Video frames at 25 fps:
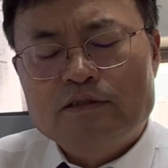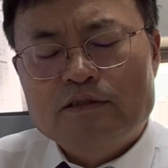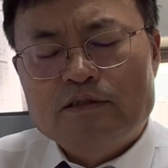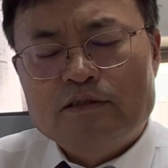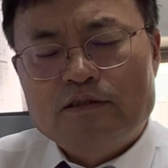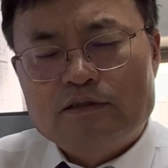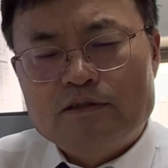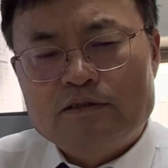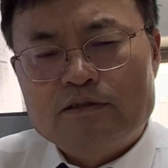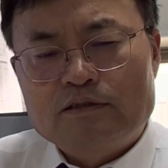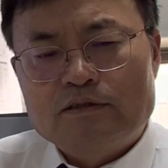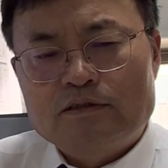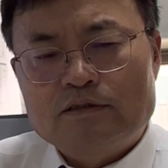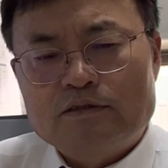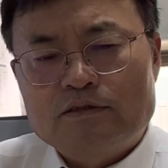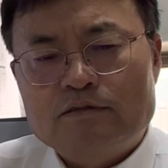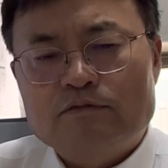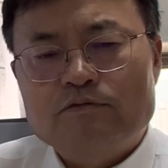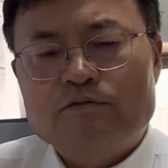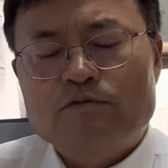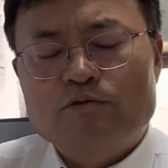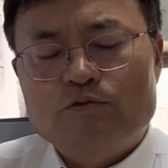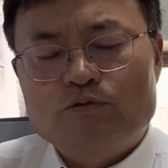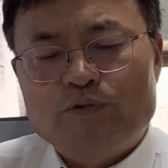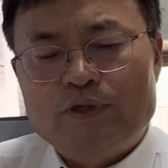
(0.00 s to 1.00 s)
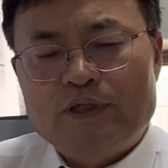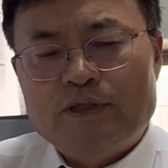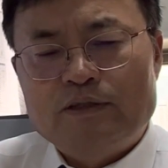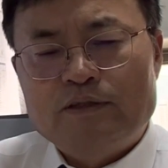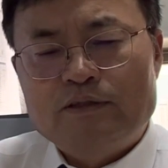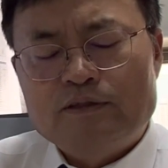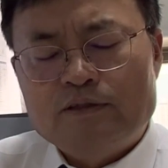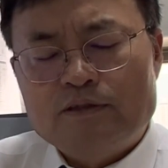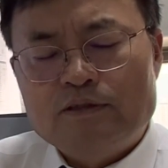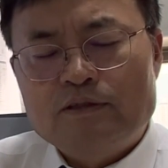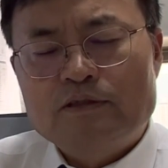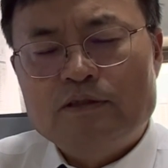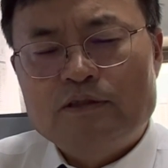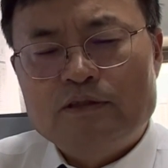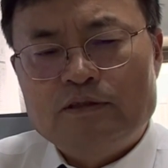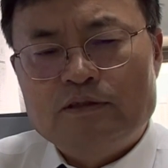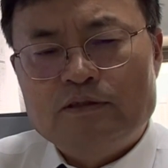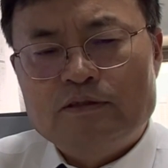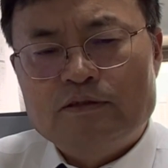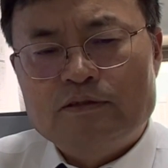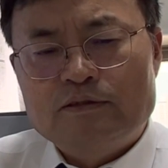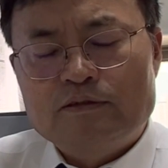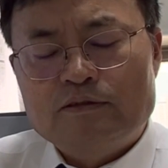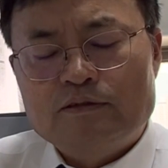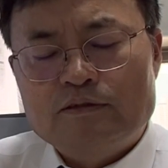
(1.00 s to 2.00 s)
when
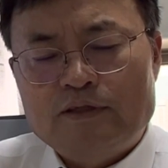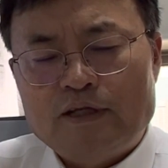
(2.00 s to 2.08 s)
in